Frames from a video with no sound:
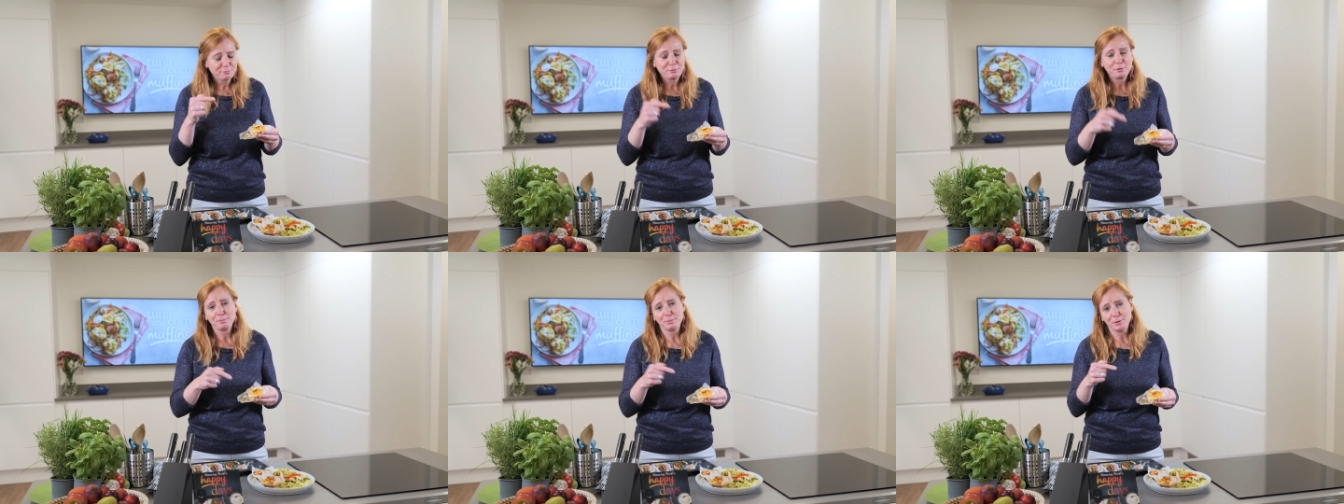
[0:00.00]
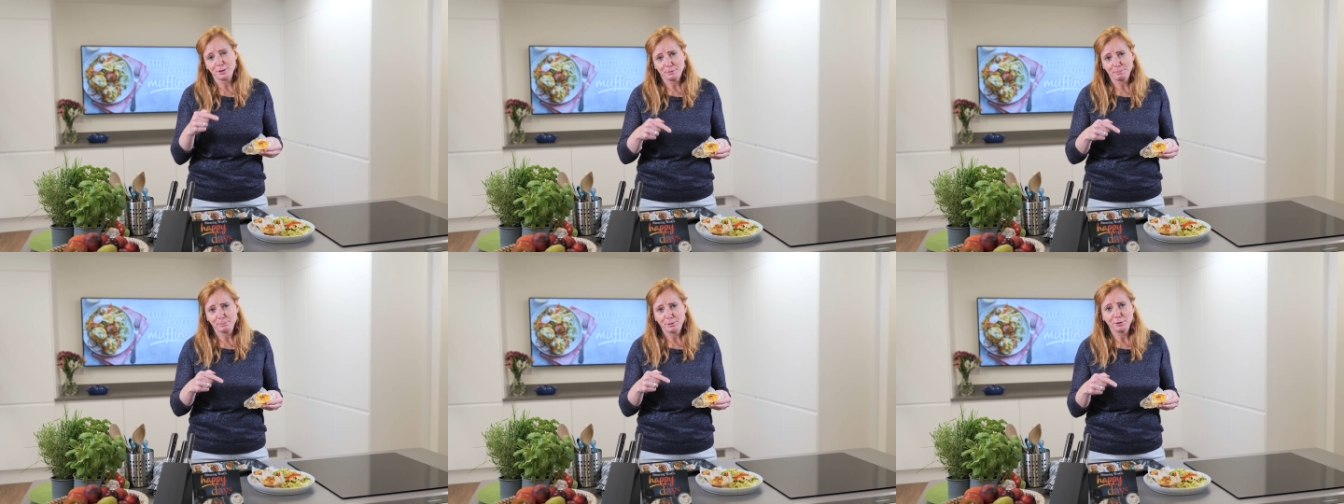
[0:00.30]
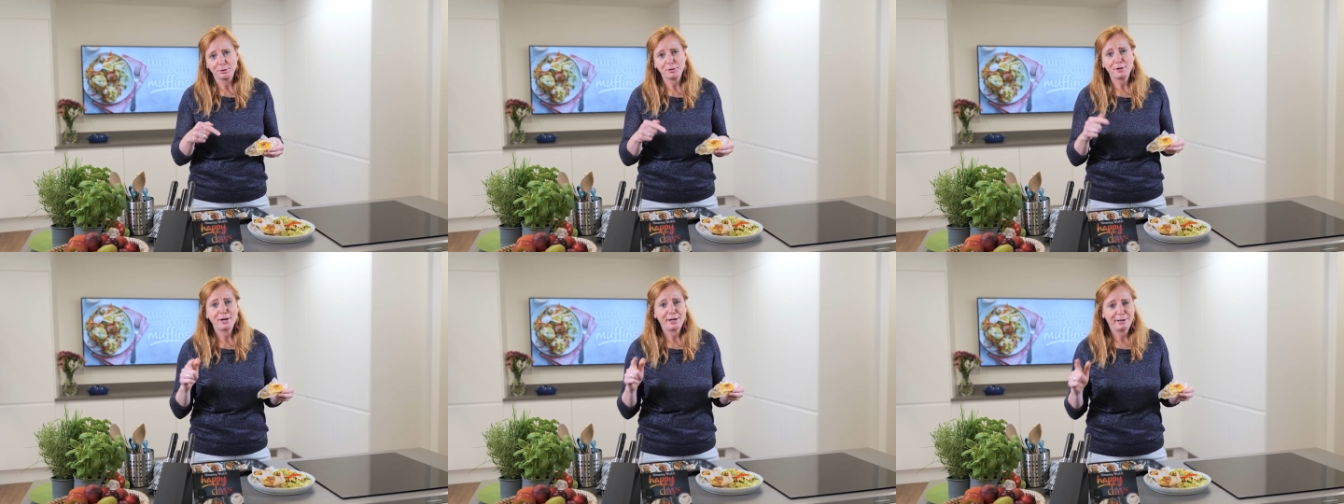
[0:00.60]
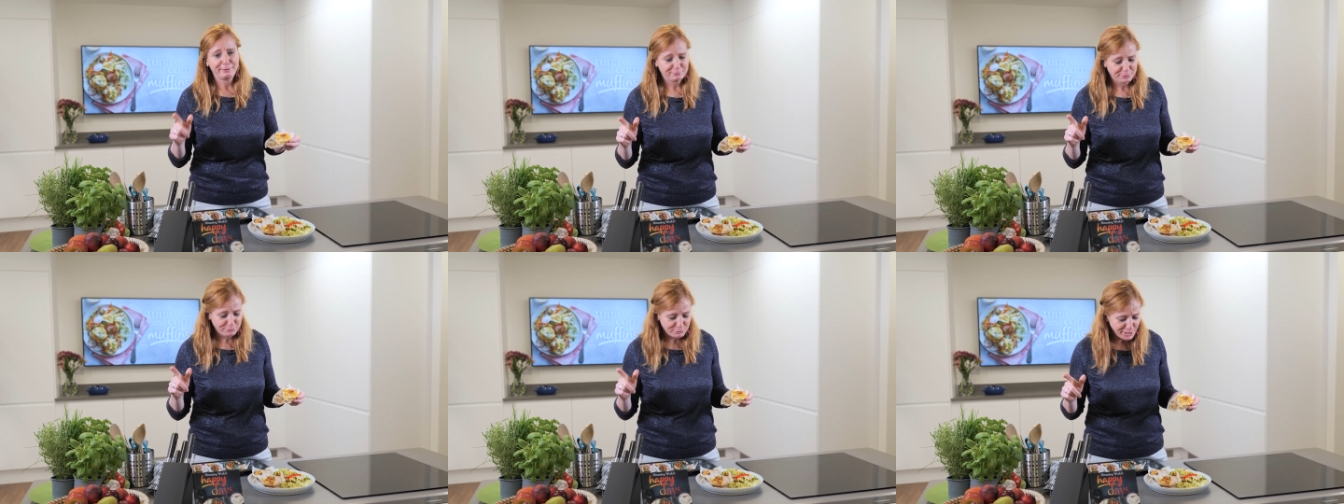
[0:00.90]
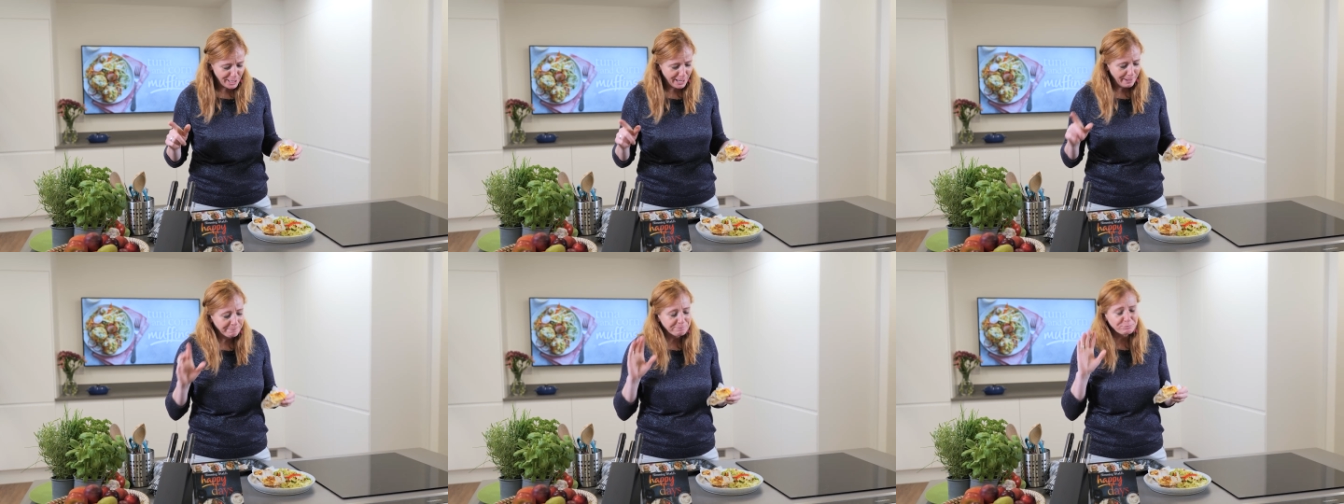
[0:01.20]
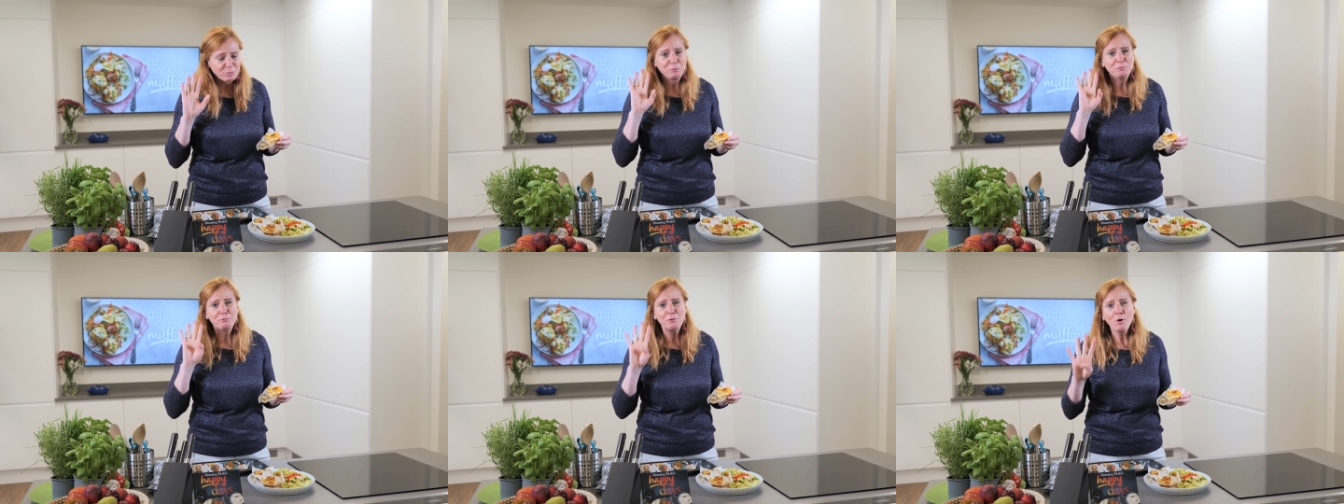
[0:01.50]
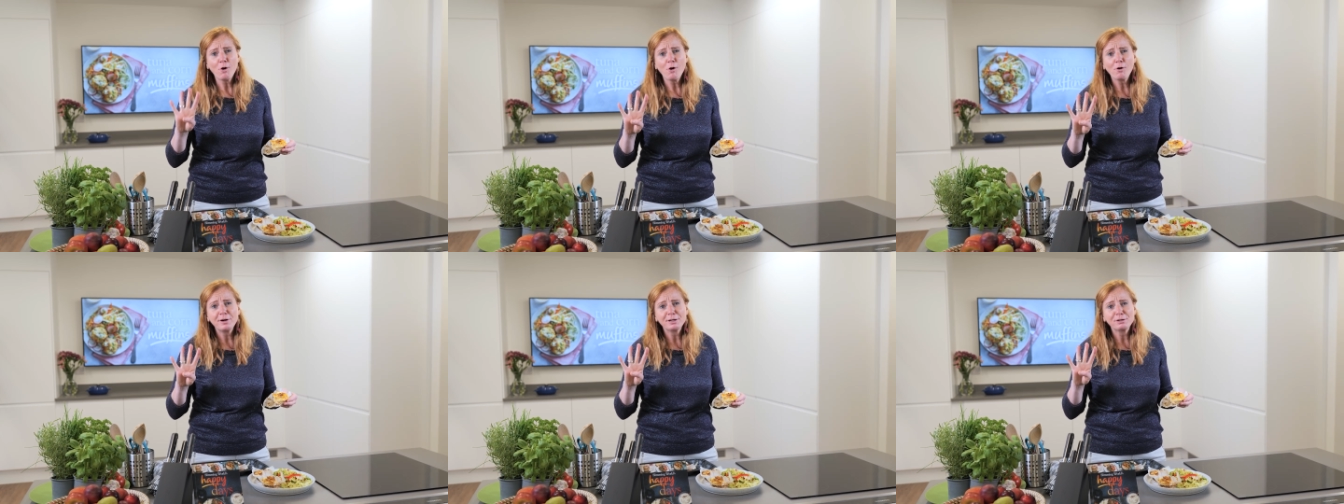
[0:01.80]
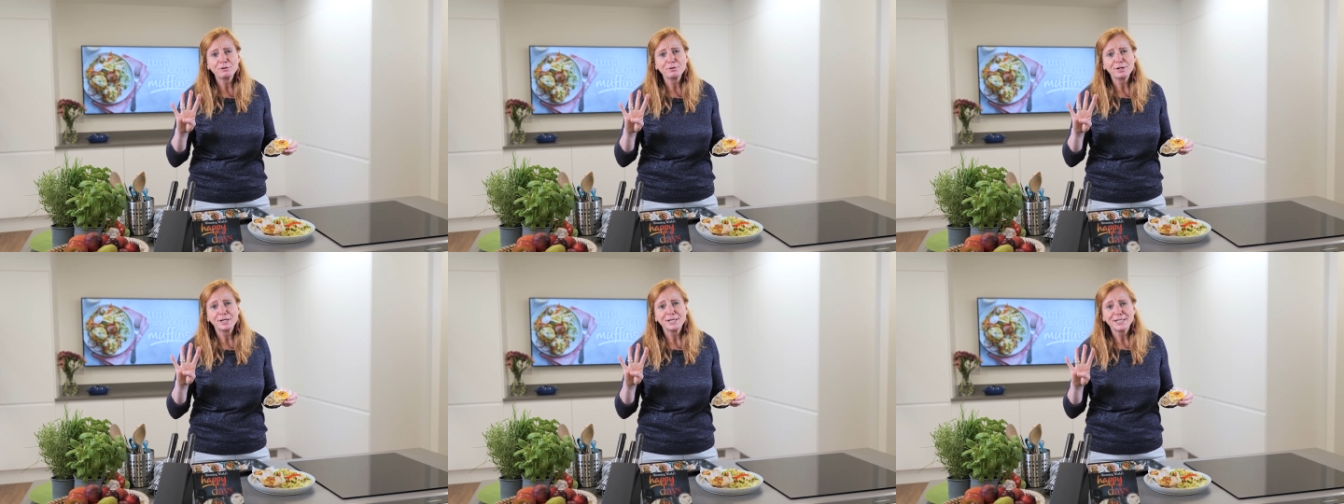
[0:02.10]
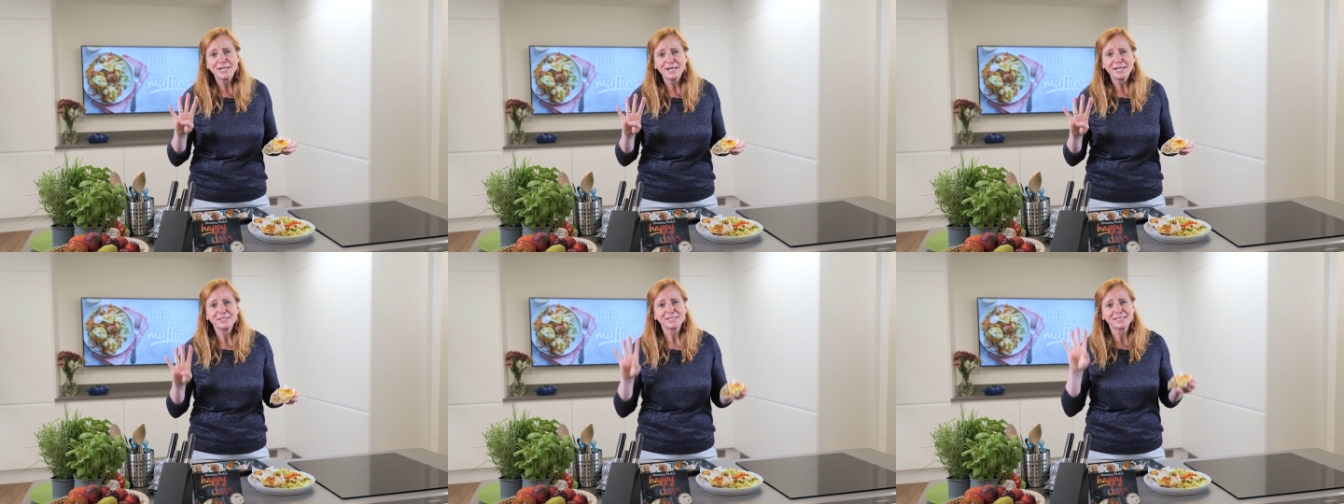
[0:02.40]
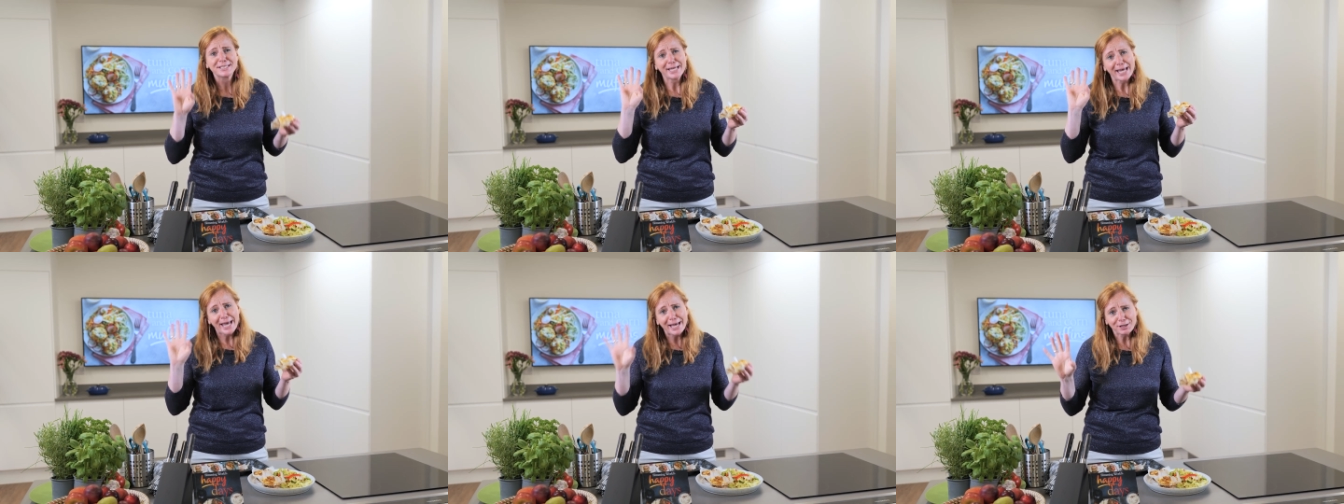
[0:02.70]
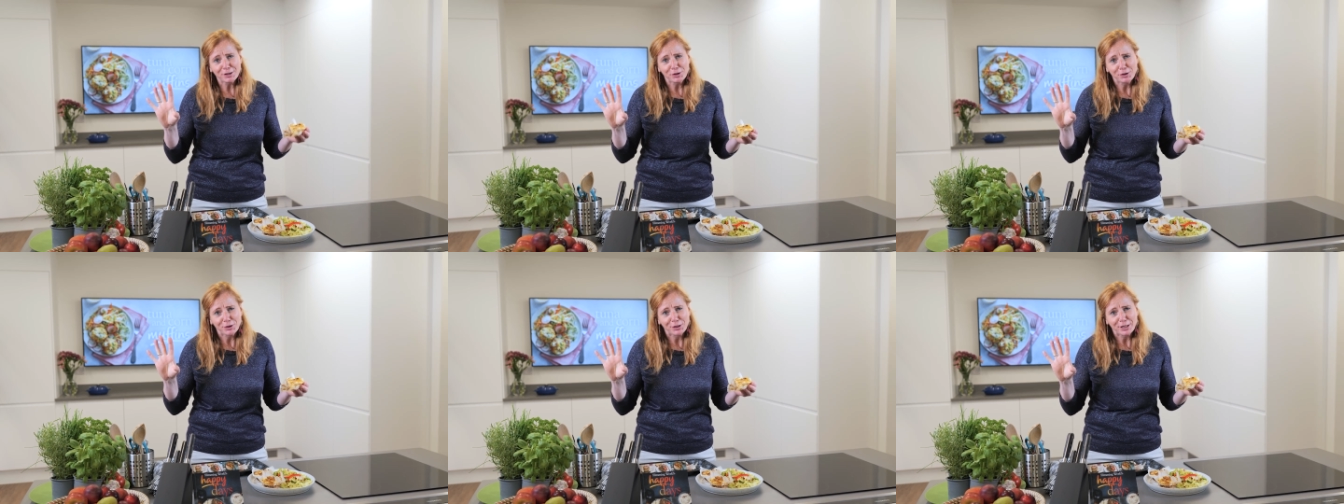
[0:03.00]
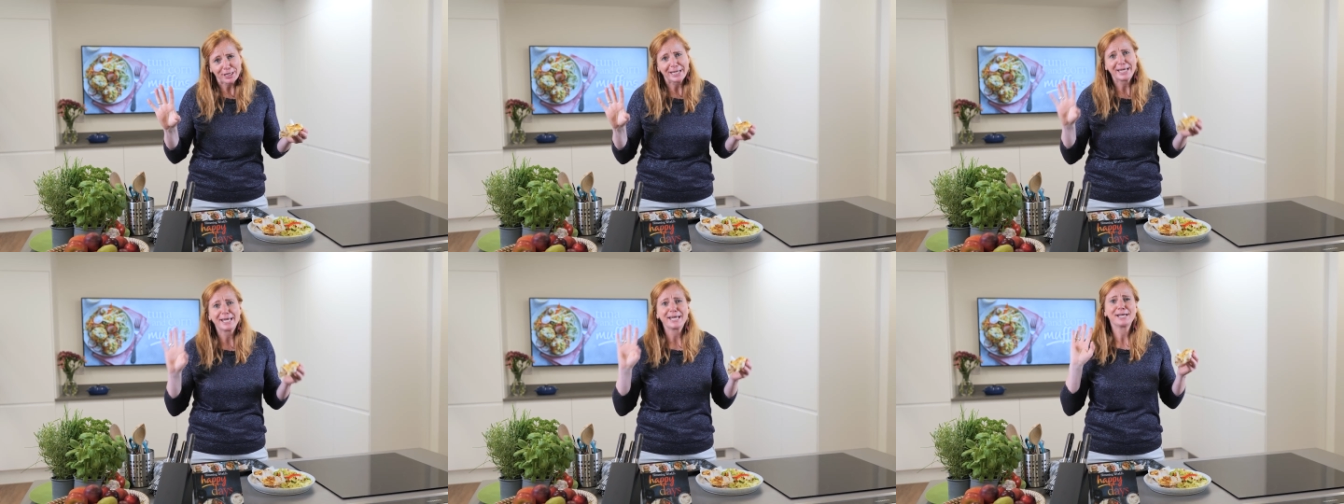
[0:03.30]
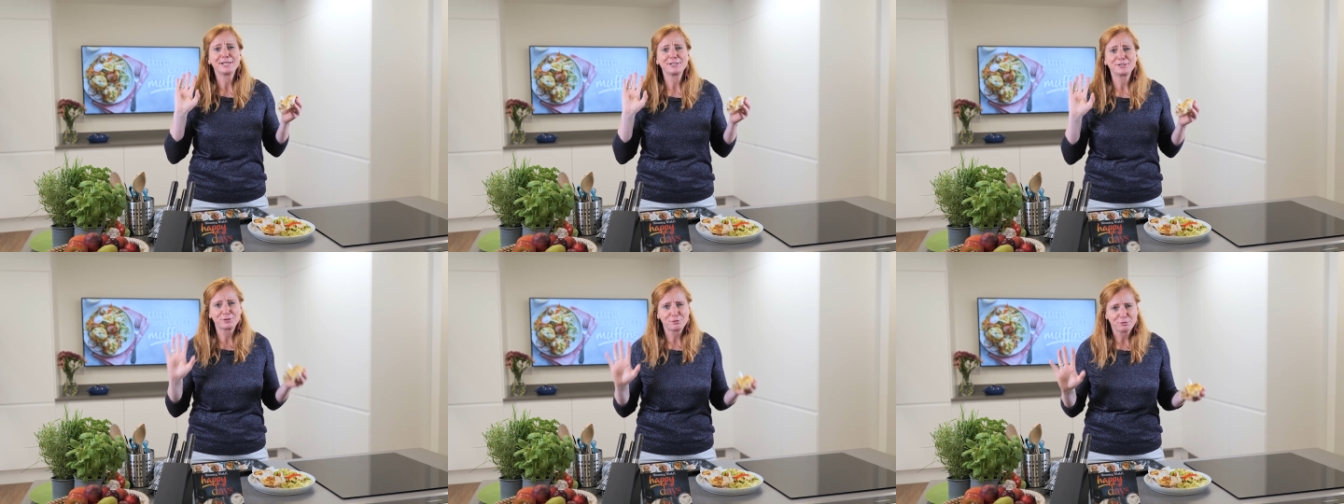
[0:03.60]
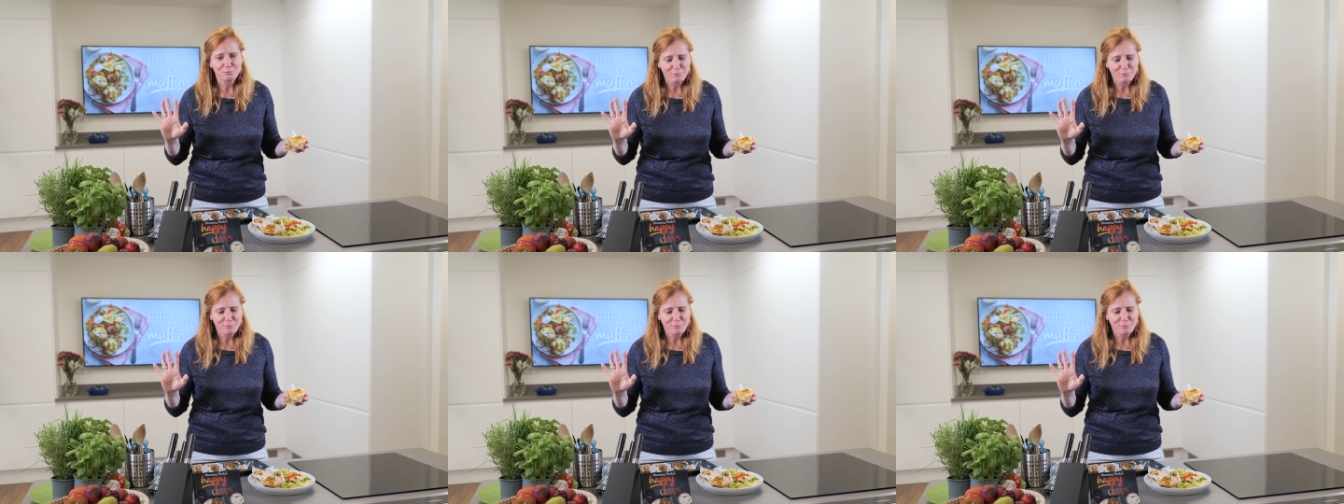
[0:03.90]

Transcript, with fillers: from this book, I have to say ingredients, get cooking it, it's